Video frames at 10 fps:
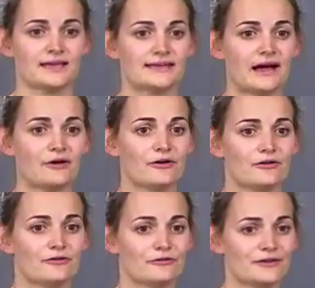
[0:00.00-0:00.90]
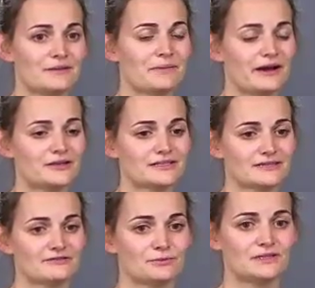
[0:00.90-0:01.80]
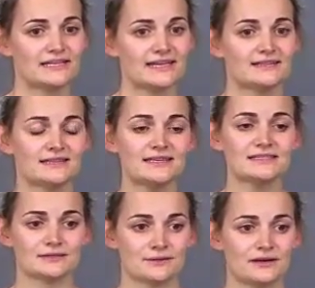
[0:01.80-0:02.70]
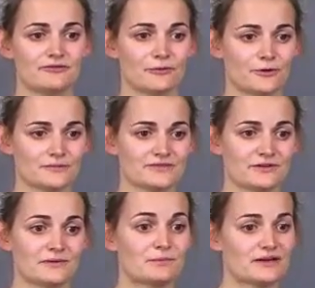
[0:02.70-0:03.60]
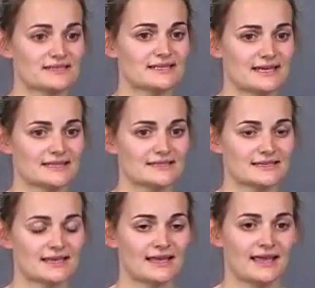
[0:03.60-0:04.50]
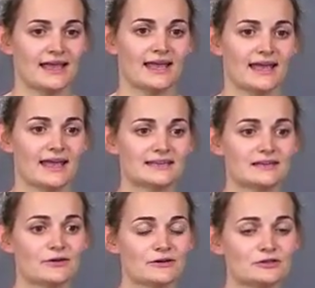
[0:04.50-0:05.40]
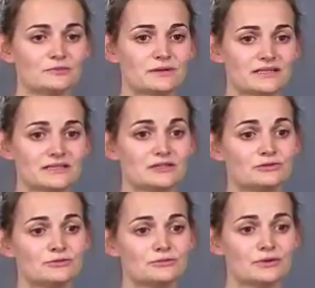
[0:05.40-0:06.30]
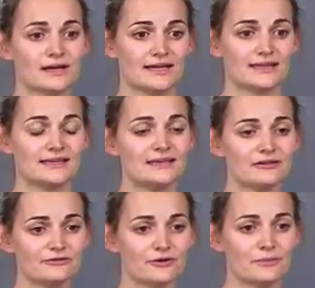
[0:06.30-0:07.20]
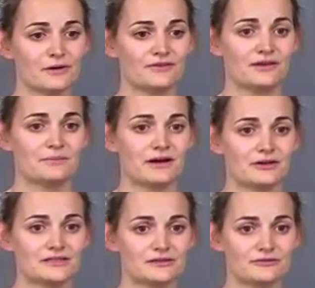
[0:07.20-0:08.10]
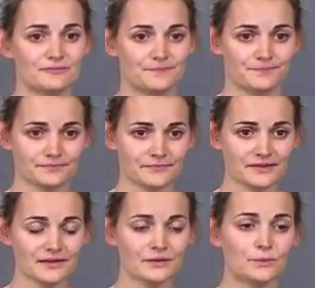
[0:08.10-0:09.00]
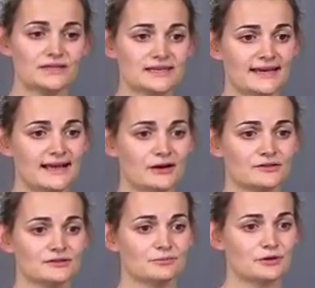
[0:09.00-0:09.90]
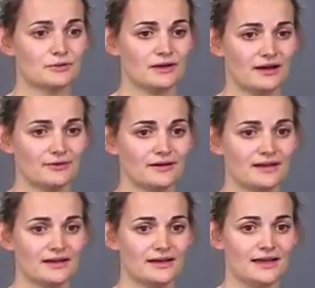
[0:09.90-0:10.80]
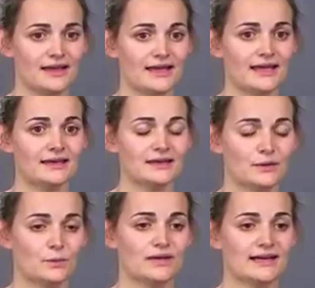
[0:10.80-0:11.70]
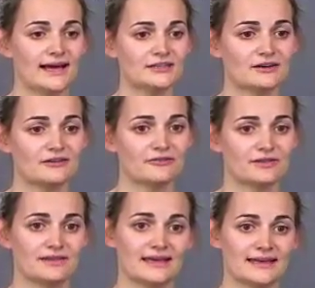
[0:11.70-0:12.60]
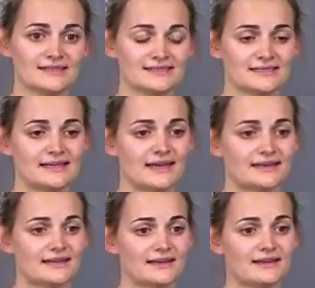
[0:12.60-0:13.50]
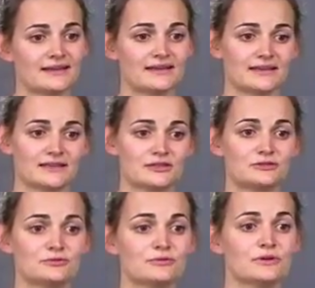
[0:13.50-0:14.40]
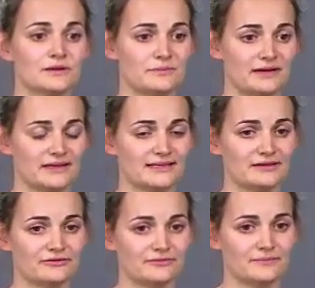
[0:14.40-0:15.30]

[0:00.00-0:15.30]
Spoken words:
Now, for the imperative, we take these three forms from the present tense, and in order to build the do and the ihr form of the imperative, we take out the pronoun and we cut off the SC ending in the do imperative.